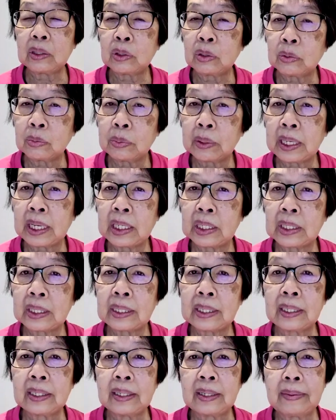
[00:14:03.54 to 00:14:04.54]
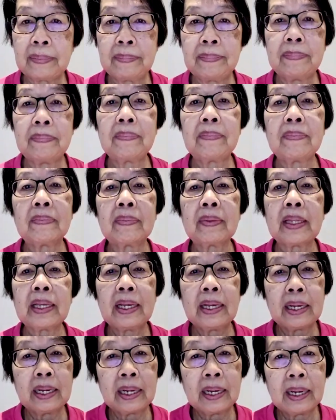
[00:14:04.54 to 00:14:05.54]
soup kitchen
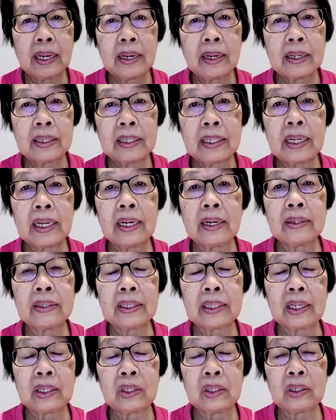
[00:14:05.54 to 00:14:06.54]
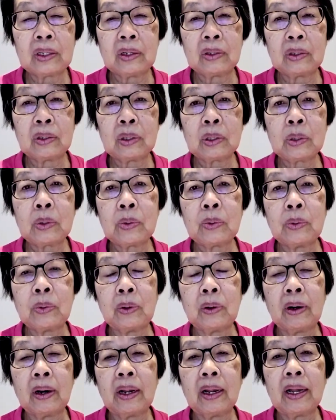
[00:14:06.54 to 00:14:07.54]
near St. John's School.